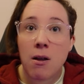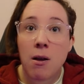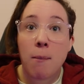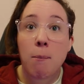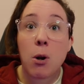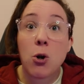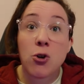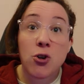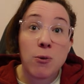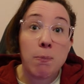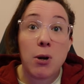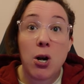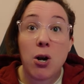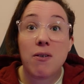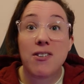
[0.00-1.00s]
Motion
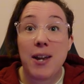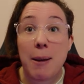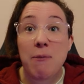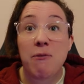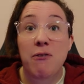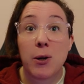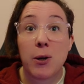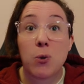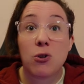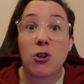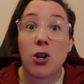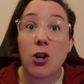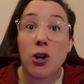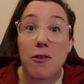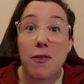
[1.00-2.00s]
blur and depth field,
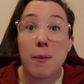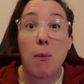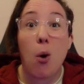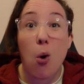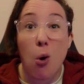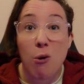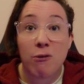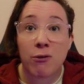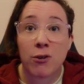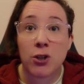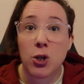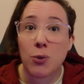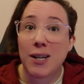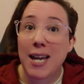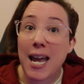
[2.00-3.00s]
turn them off.
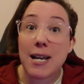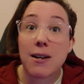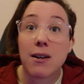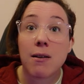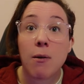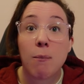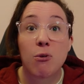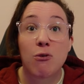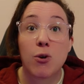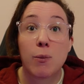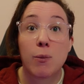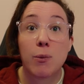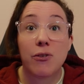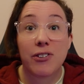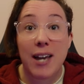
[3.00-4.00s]
You gain
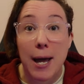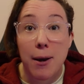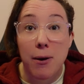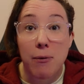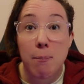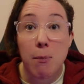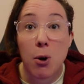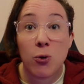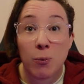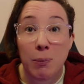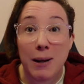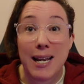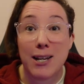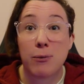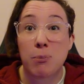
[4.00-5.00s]
performance and most
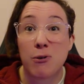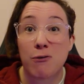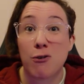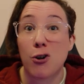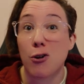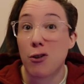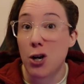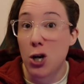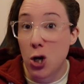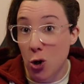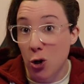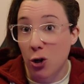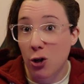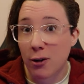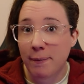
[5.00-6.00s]
players prefer the
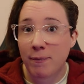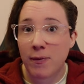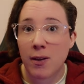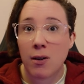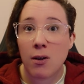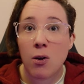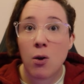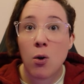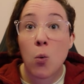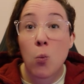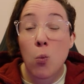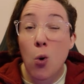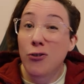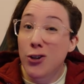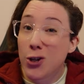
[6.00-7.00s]
look.
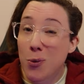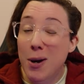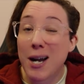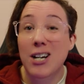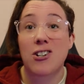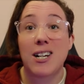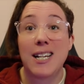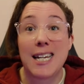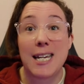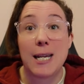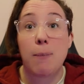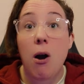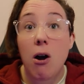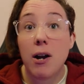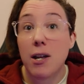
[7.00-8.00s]
What do you actually keep
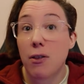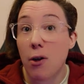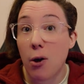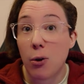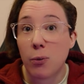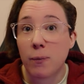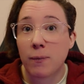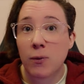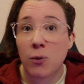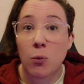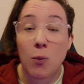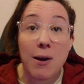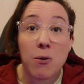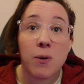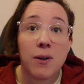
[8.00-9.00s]
higher though?
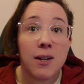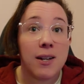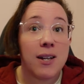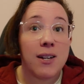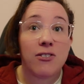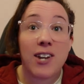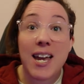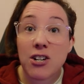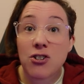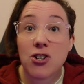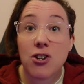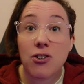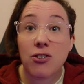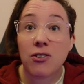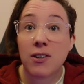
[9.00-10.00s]
Well,
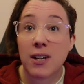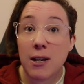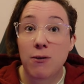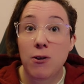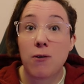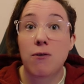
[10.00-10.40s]
textures, if you've